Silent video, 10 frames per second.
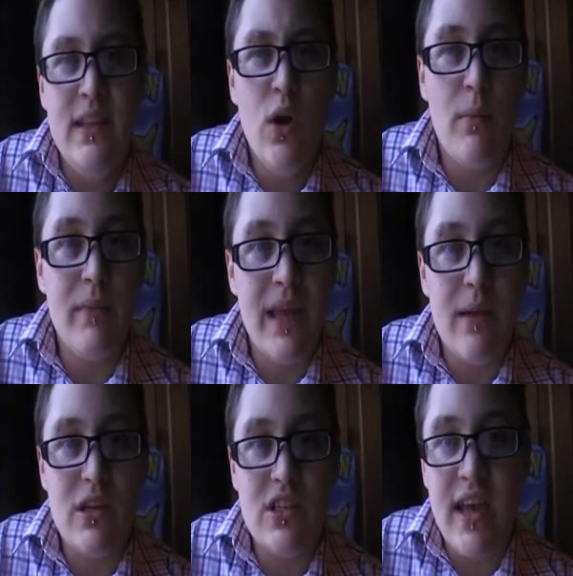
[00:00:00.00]
not being
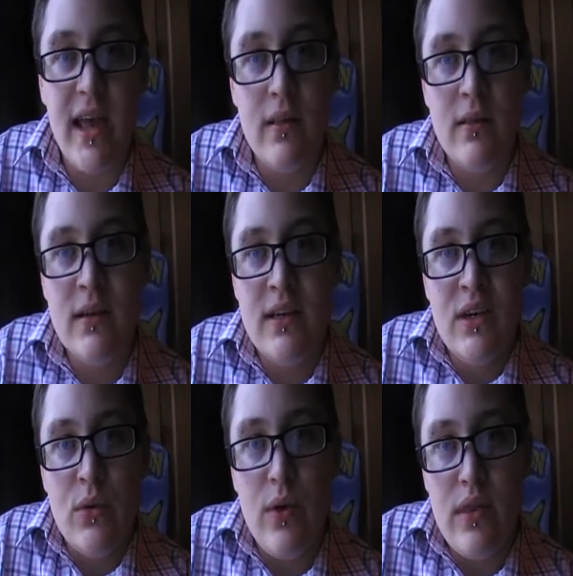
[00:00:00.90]
able to tell
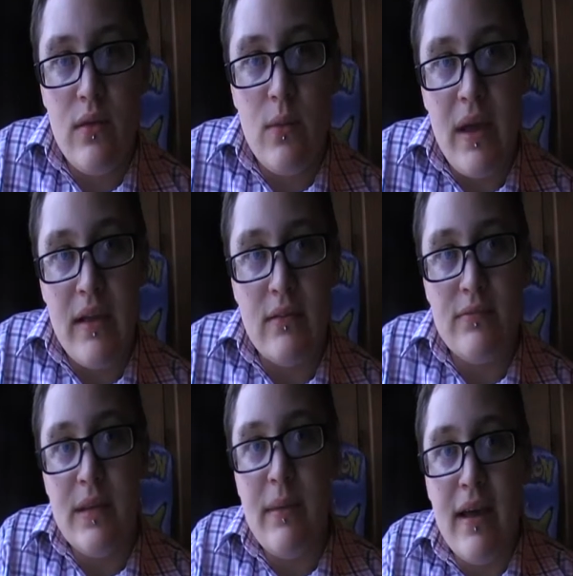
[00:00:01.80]
whether you're male or
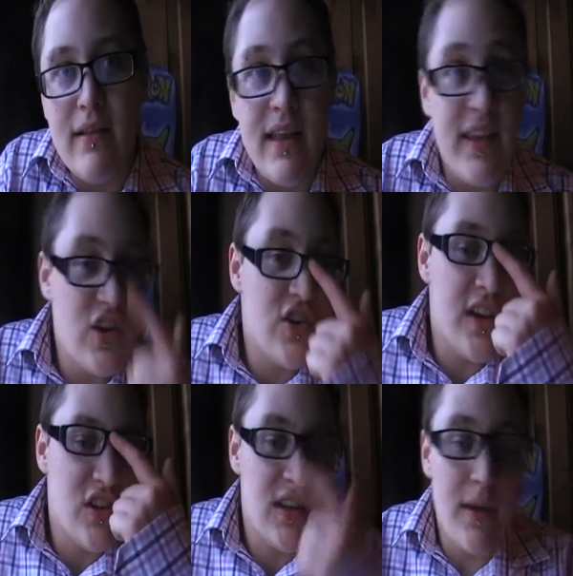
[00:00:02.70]
female and then
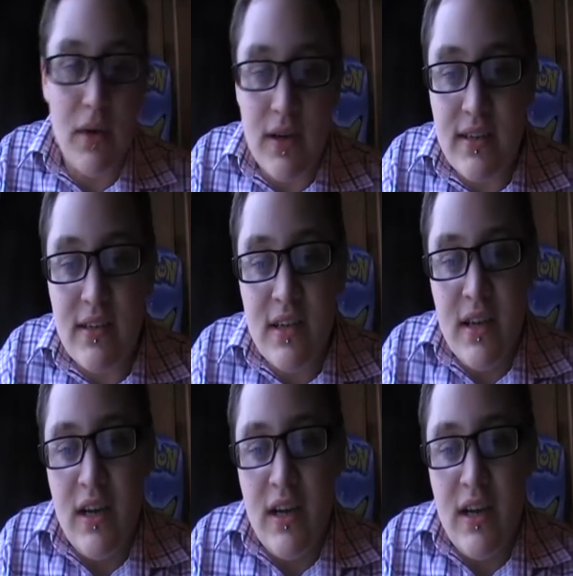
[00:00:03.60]
changing their mind,